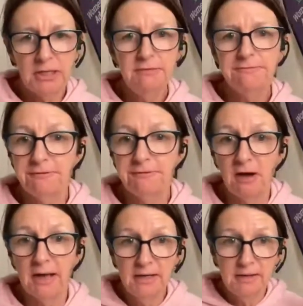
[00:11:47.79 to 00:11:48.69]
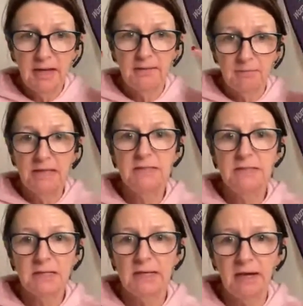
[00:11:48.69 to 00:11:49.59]
My body felt
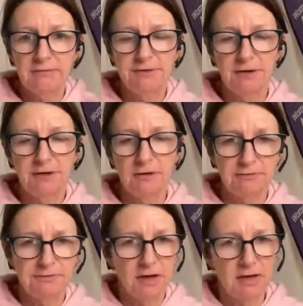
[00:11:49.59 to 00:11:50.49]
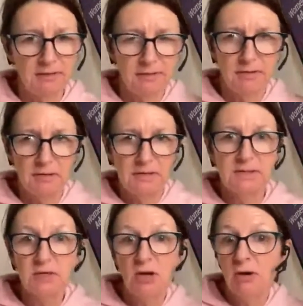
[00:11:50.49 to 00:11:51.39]
fine, and mentally I felt fine, other
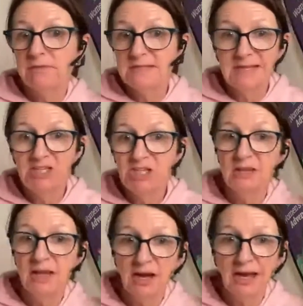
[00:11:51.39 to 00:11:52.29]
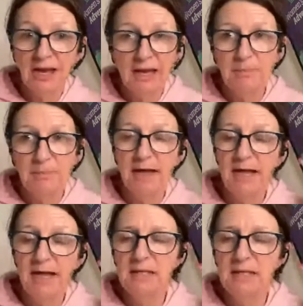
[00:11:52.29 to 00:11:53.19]
than this conversation that I had in my
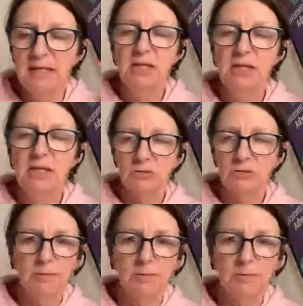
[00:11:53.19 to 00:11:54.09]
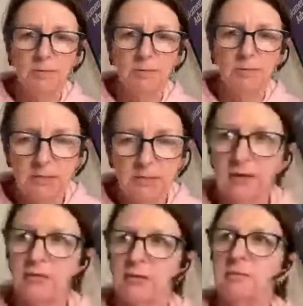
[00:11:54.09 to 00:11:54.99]
head the whole time about going to the
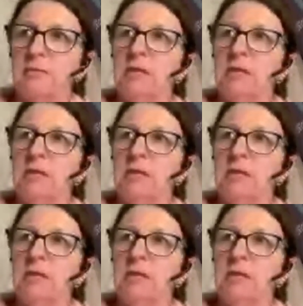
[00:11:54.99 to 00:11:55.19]
bathroom.